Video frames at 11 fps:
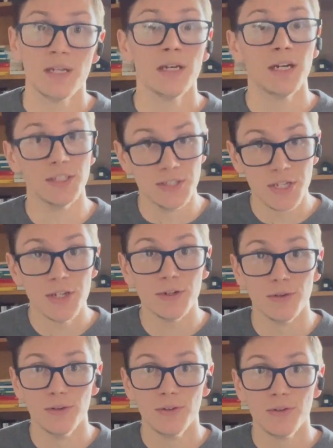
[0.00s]

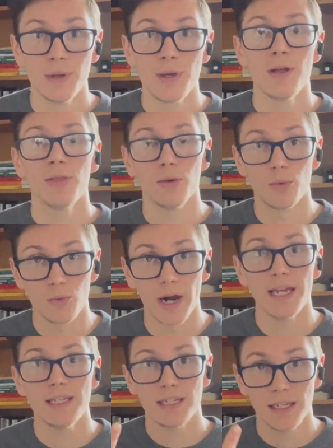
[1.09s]
until the
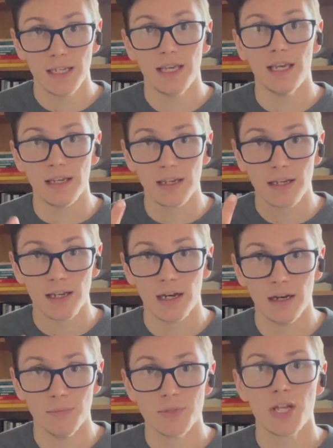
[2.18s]
right king
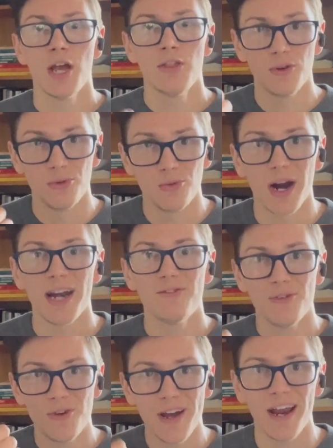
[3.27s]
comes. The
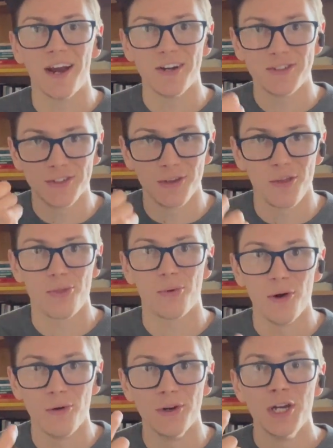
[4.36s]
rightful heir to the
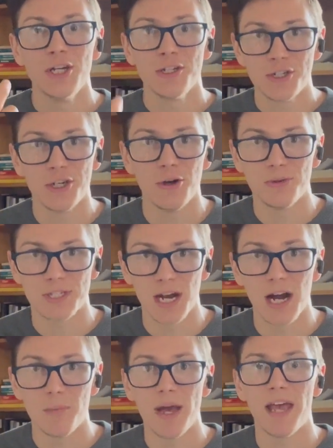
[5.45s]
throne shows
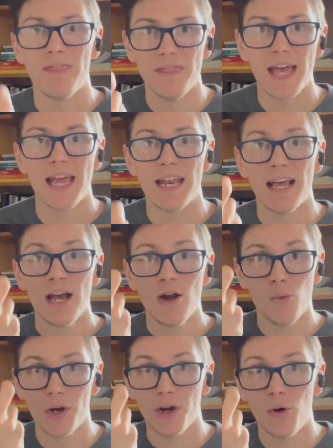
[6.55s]
up, and then
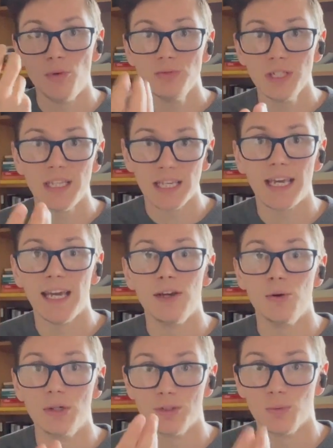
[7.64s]
when only the king
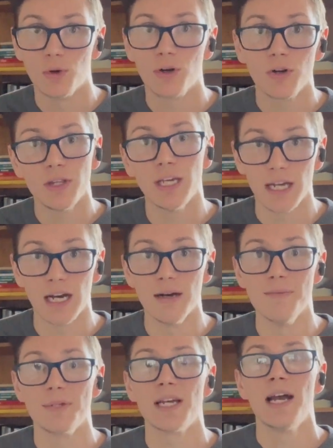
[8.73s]
who is worthy
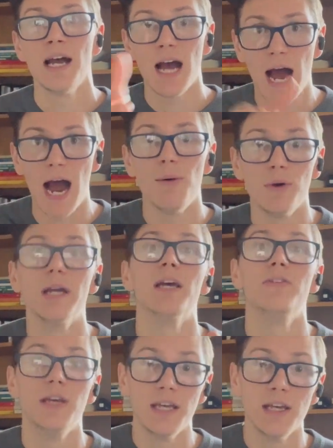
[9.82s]
comes, I will
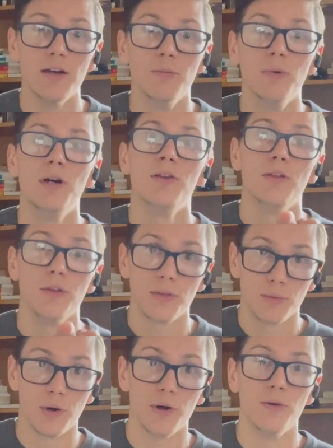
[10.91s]
give him the
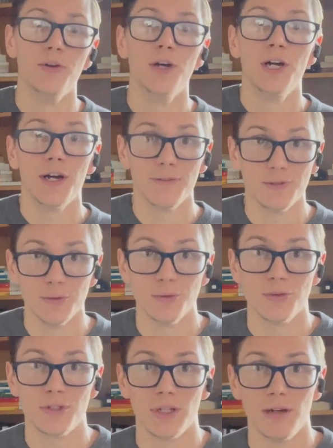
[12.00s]
throne of
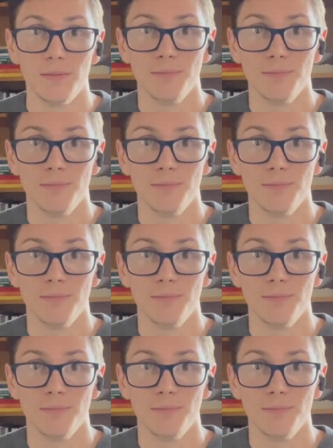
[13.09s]
Jerusalem.